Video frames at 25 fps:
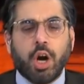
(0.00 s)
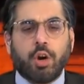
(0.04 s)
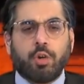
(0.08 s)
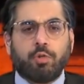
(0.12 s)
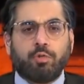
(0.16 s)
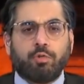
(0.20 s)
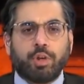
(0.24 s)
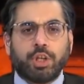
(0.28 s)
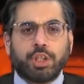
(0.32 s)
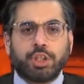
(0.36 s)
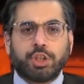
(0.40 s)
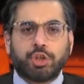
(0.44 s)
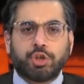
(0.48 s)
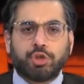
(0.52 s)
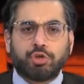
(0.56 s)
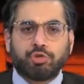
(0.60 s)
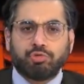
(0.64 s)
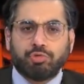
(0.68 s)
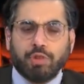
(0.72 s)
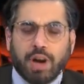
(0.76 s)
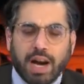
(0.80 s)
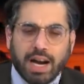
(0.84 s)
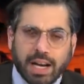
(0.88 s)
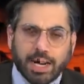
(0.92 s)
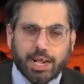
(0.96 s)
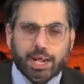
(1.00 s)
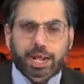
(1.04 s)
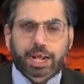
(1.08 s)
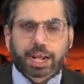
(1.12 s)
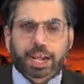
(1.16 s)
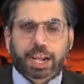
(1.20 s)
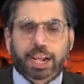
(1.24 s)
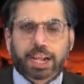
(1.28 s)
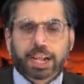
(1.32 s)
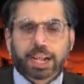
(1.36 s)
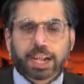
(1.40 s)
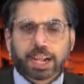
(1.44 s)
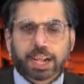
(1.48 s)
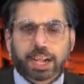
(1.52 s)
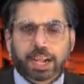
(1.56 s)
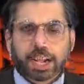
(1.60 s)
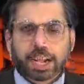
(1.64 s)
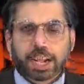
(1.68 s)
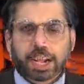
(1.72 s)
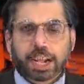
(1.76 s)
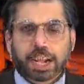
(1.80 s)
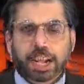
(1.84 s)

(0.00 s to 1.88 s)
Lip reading: retractions,